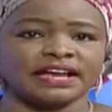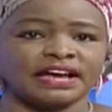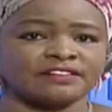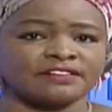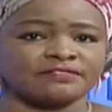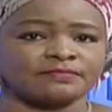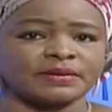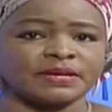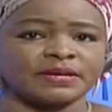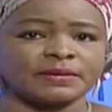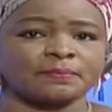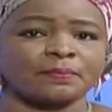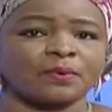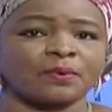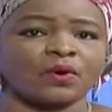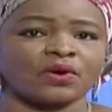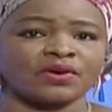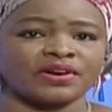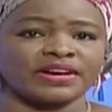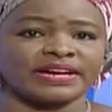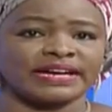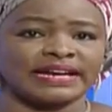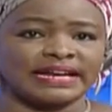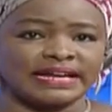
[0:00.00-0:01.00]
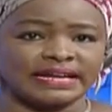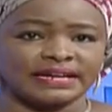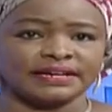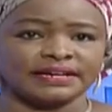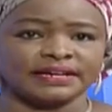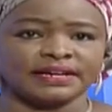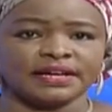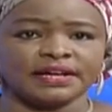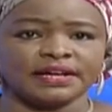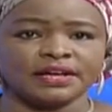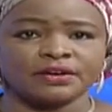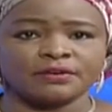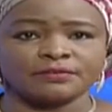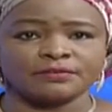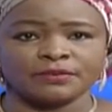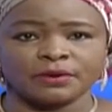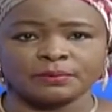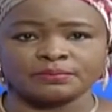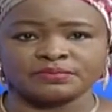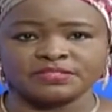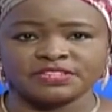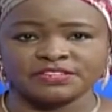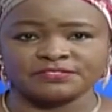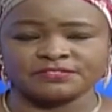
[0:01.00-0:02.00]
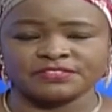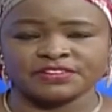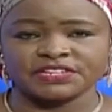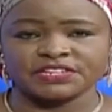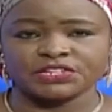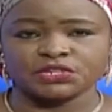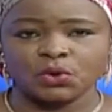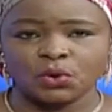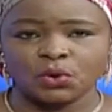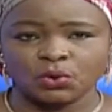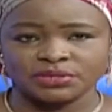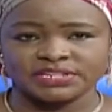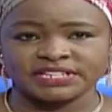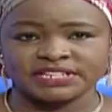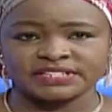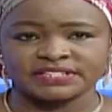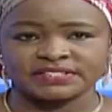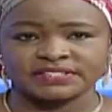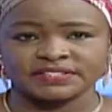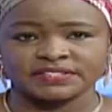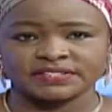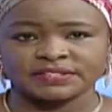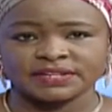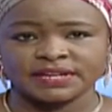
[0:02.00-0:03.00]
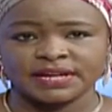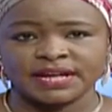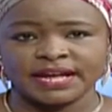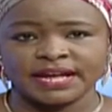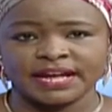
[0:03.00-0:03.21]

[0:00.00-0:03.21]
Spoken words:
have been pouring in from different quarters.